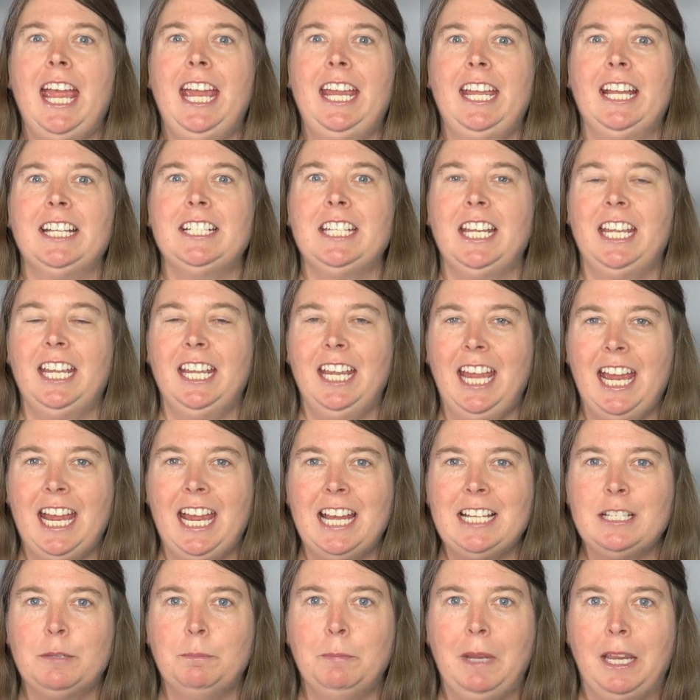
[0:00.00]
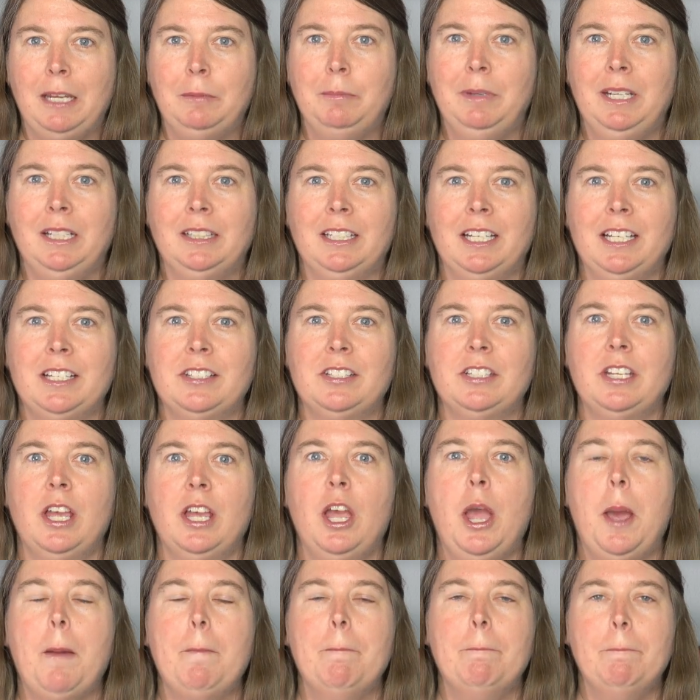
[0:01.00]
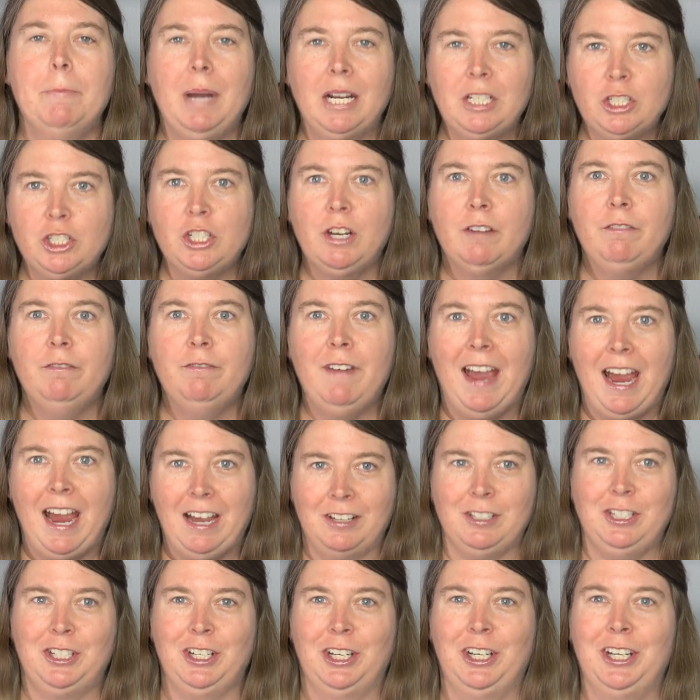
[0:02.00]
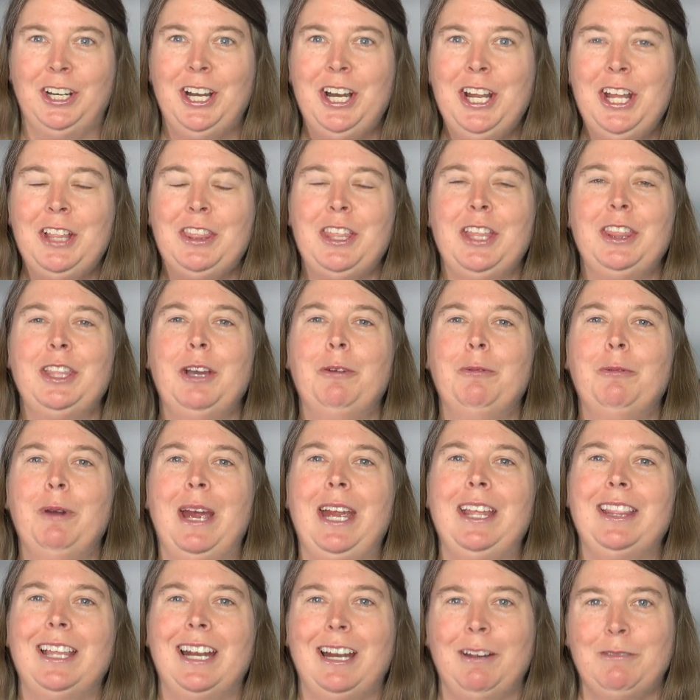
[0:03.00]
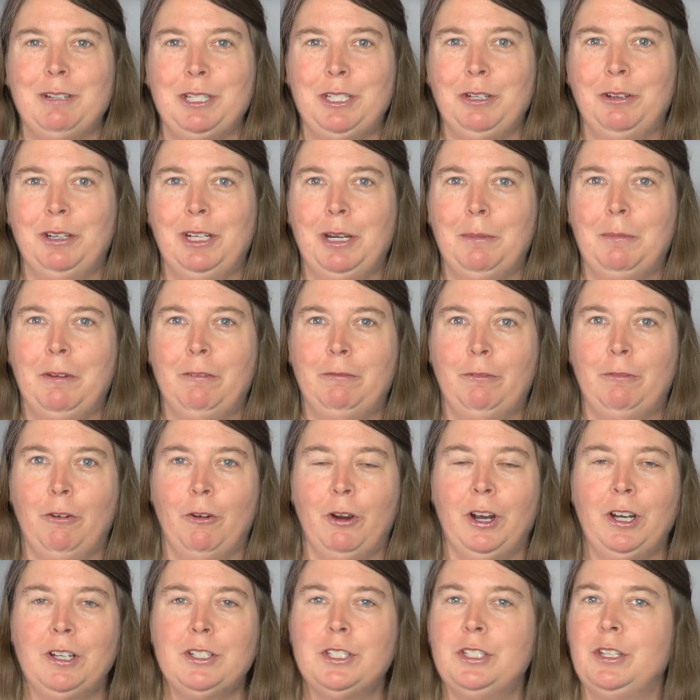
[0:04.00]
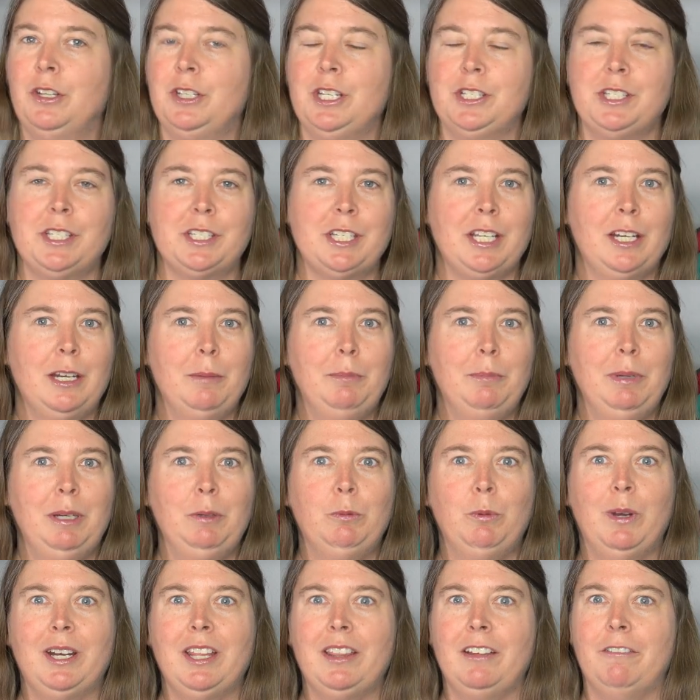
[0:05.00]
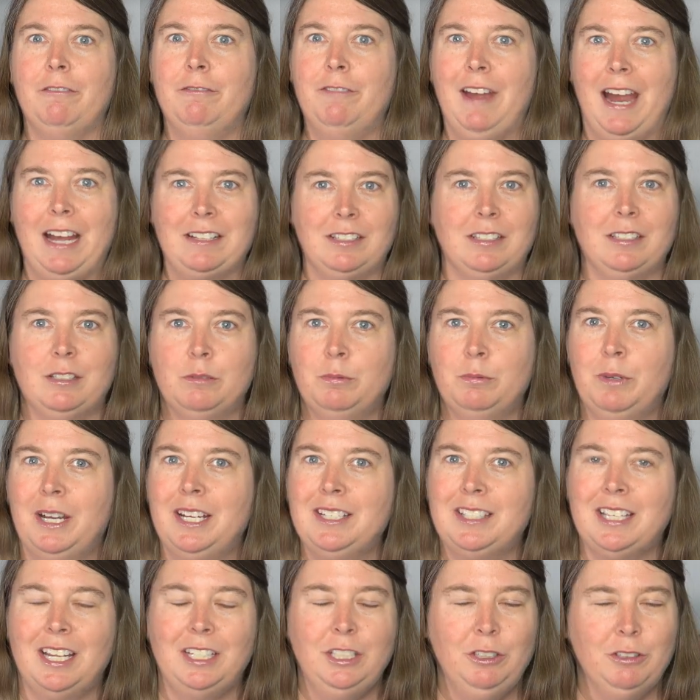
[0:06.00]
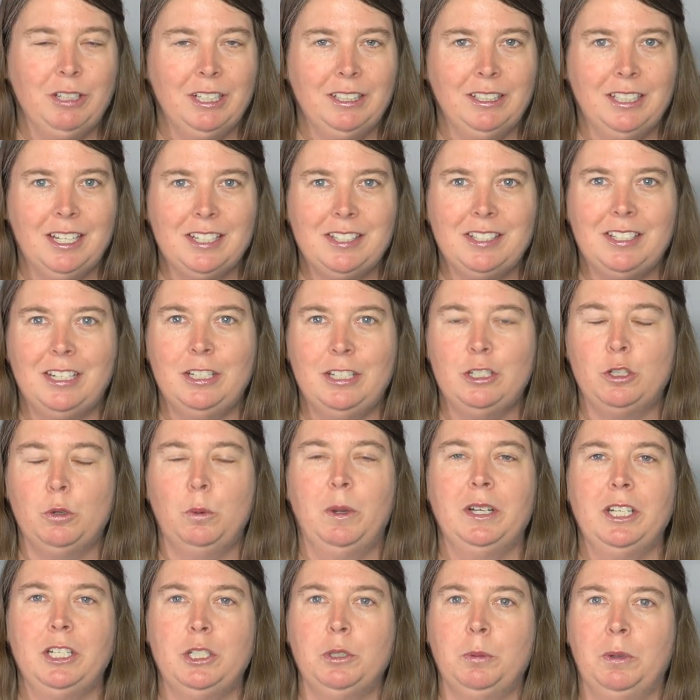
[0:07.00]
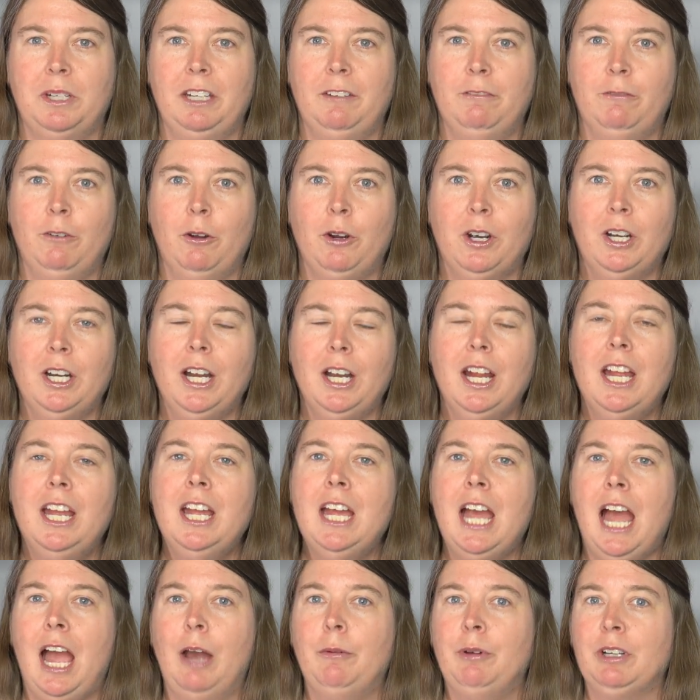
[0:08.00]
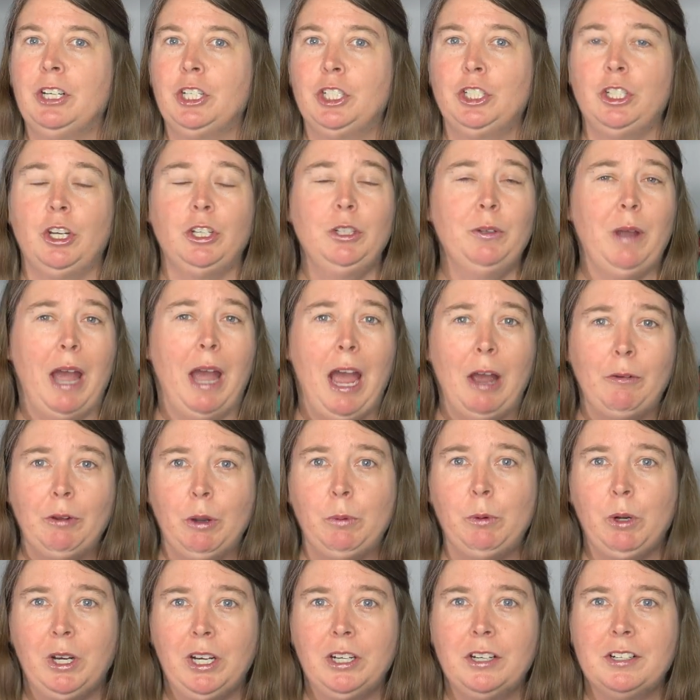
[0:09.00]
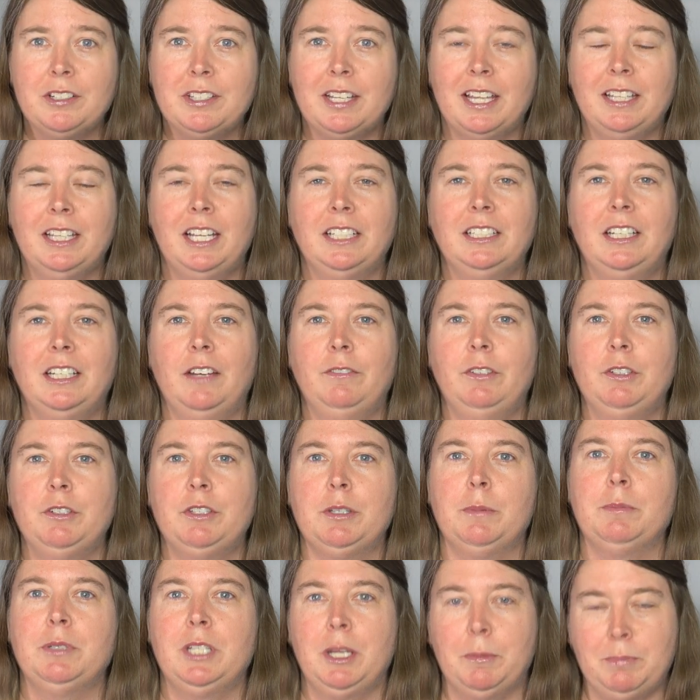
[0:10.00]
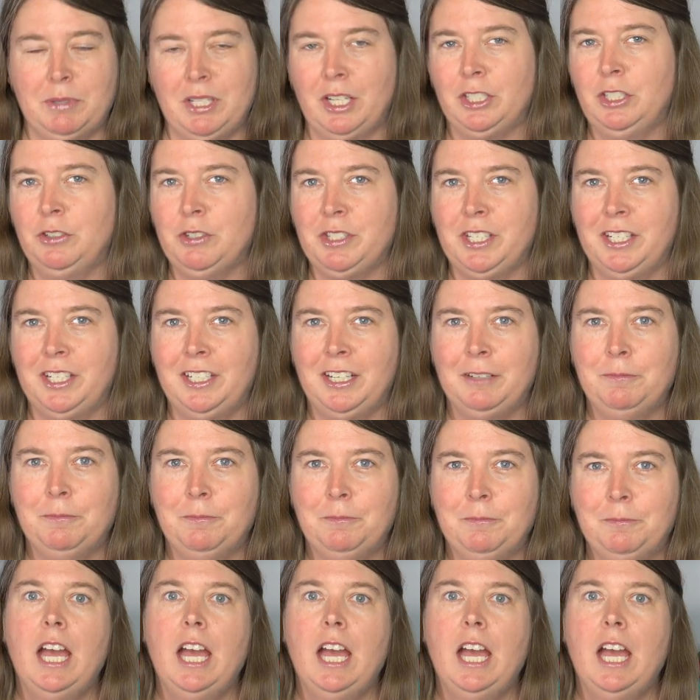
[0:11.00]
and it has made me list much faster than the way that I was doing it before. So this is going to be one of the fastest ways that you can list in 2024. I want to show you how it works and then give you some tips on using it.